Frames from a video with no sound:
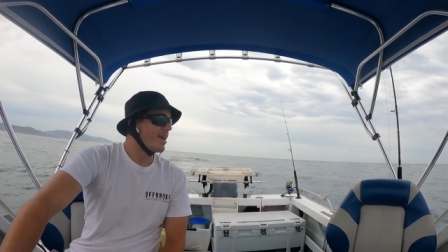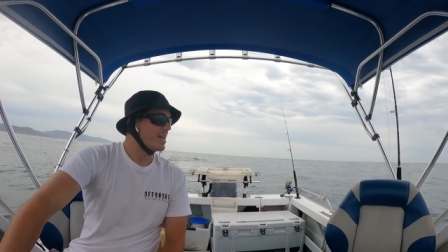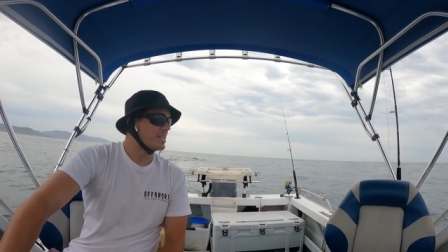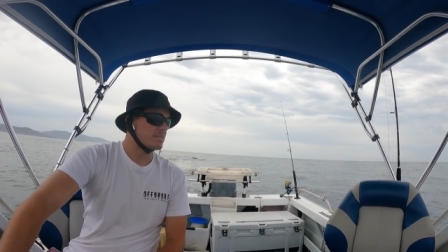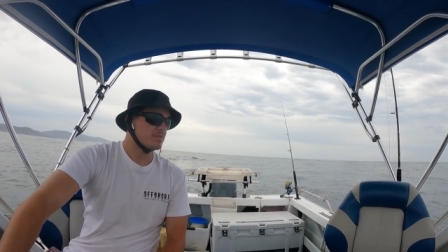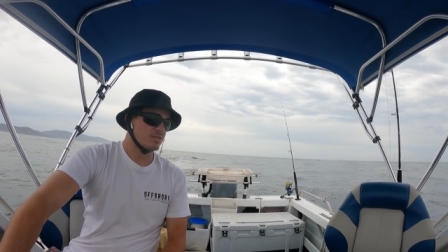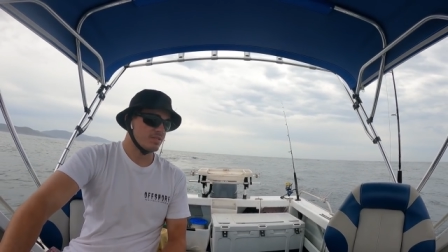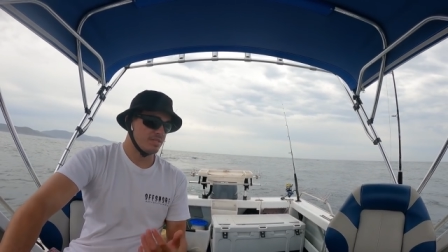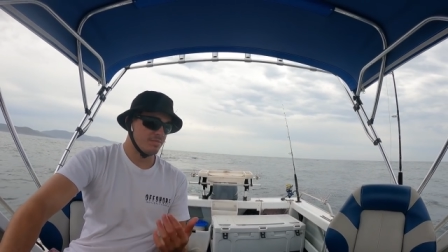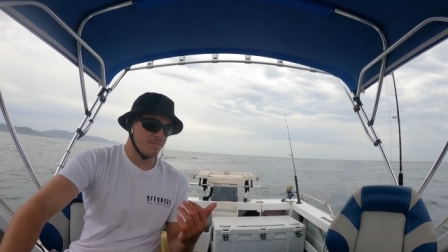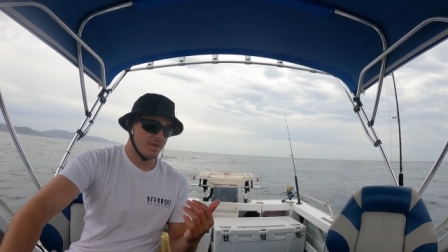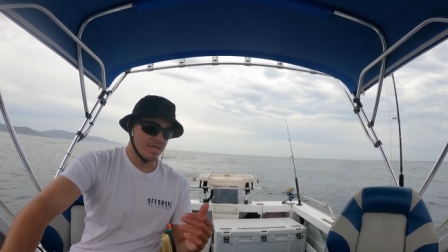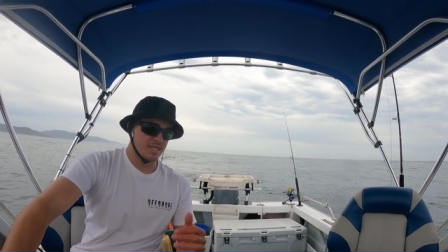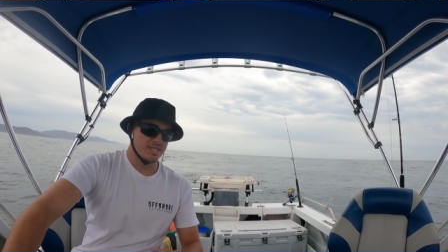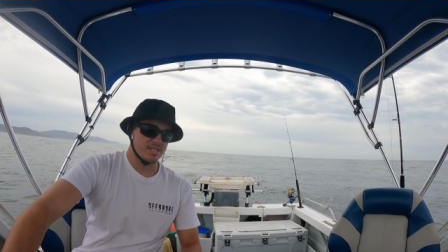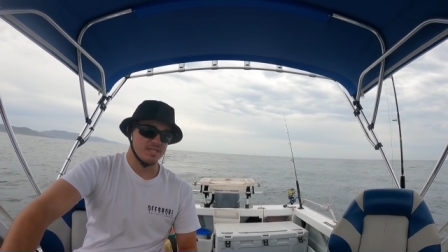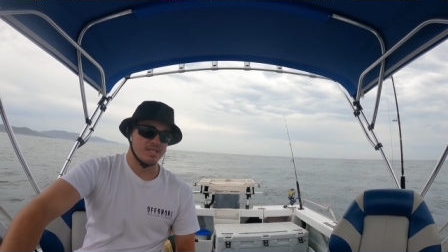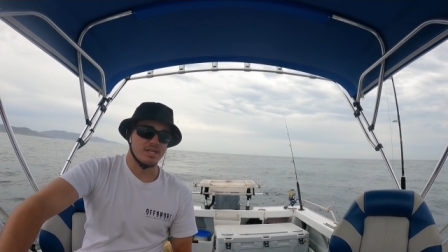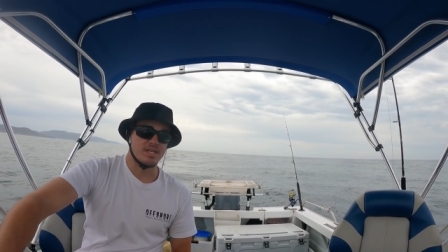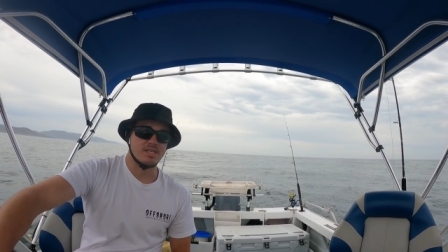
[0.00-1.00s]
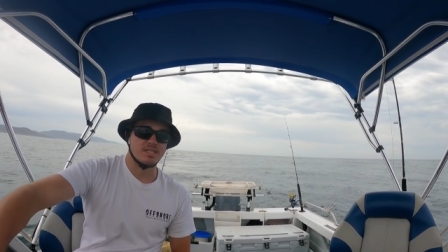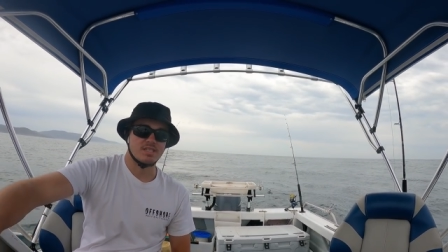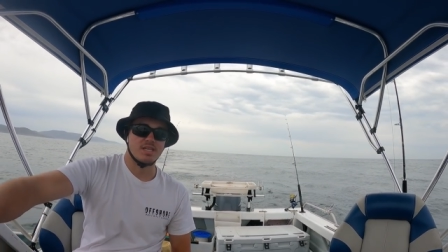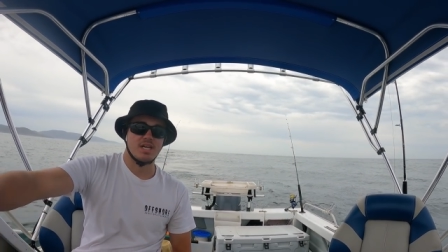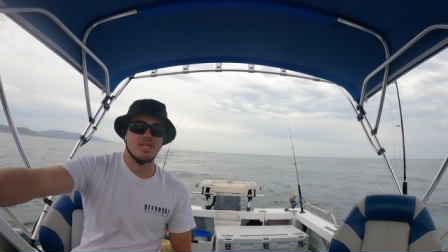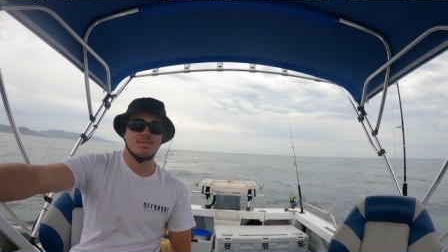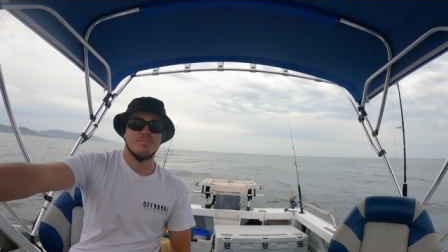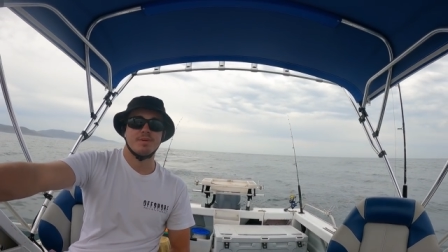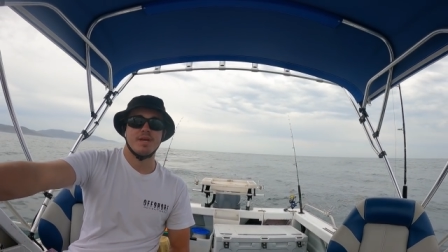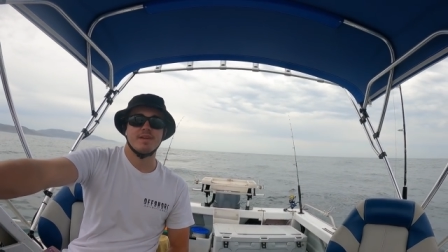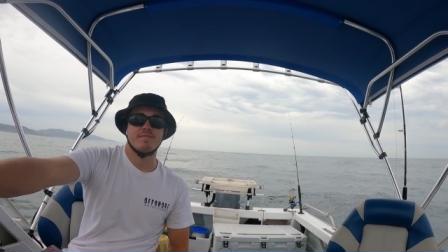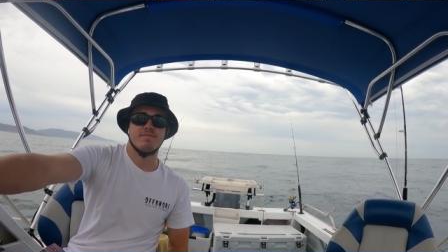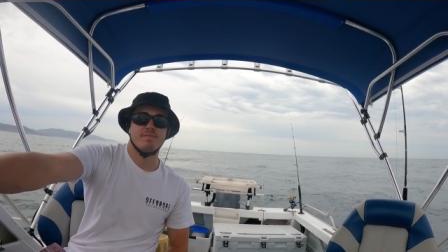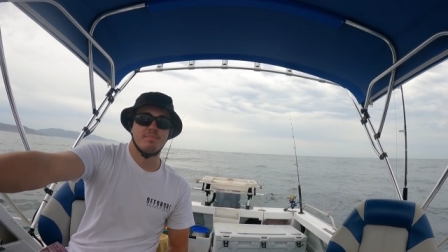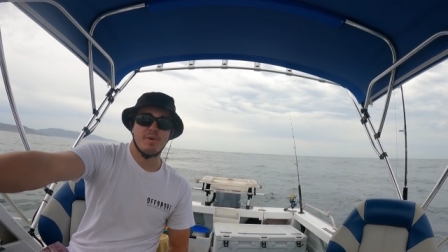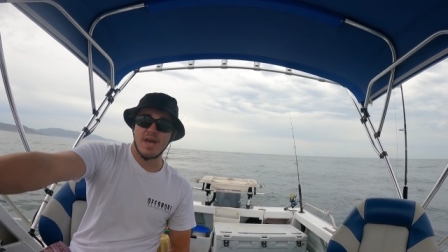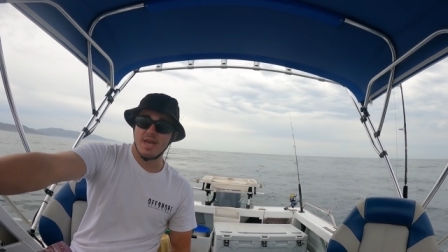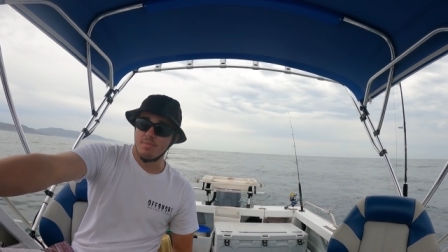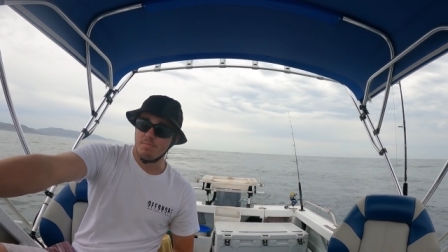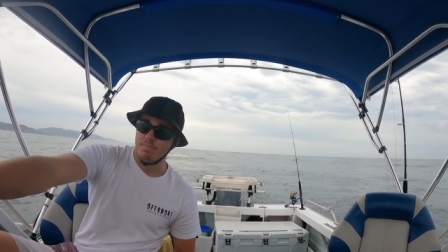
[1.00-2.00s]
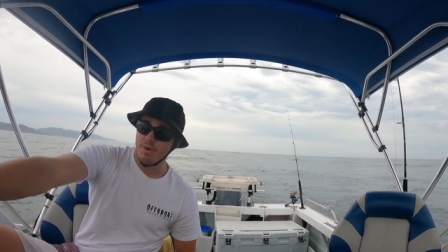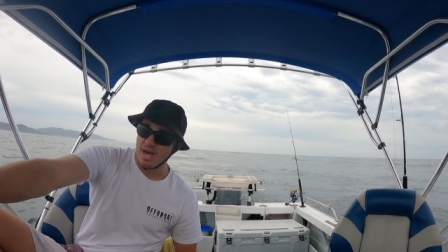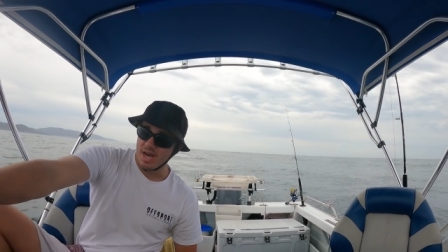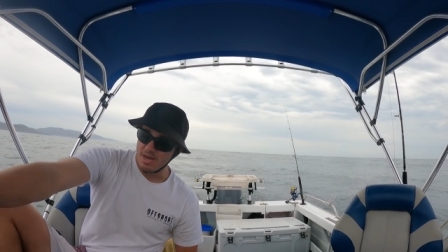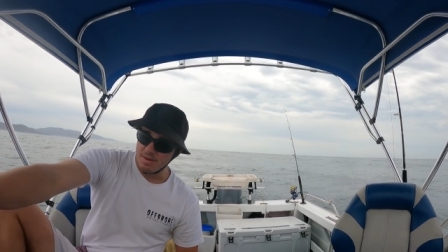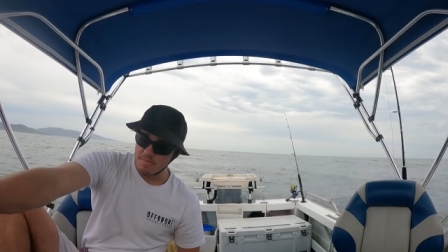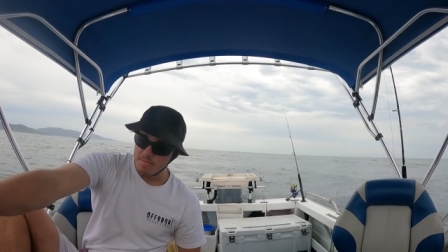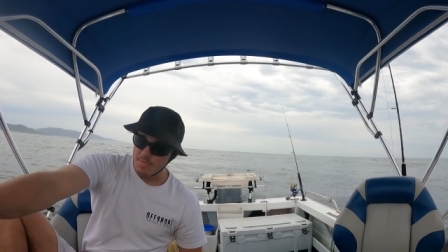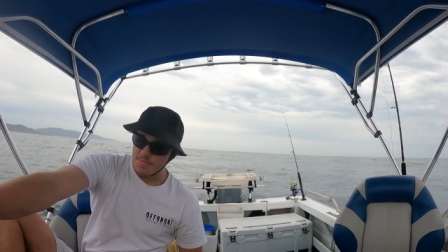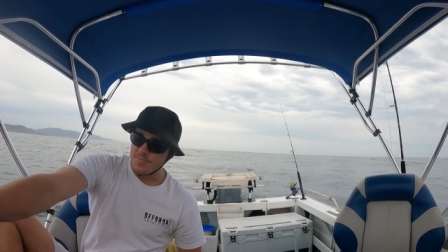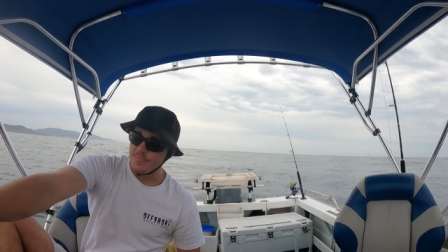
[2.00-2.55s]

That's what's in my esky, and I started making bait, but